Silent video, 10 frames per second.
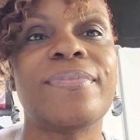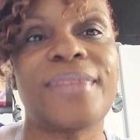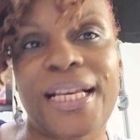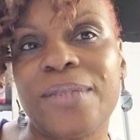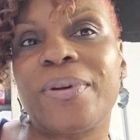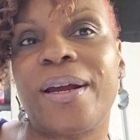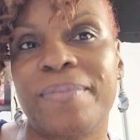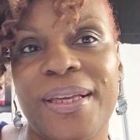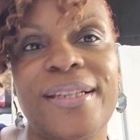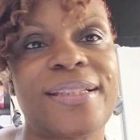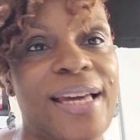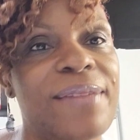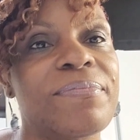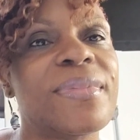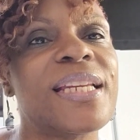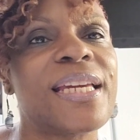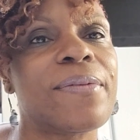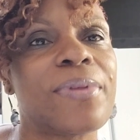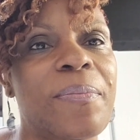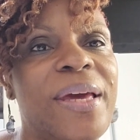That's what I'm going to say. I'm going to
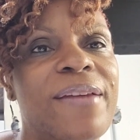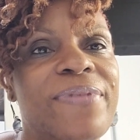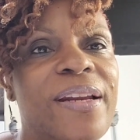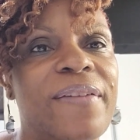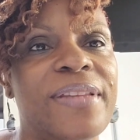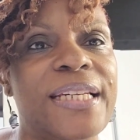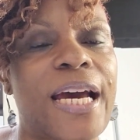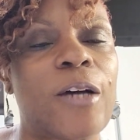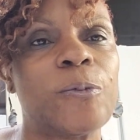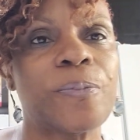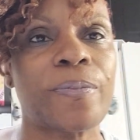give him the benefit of the doubt.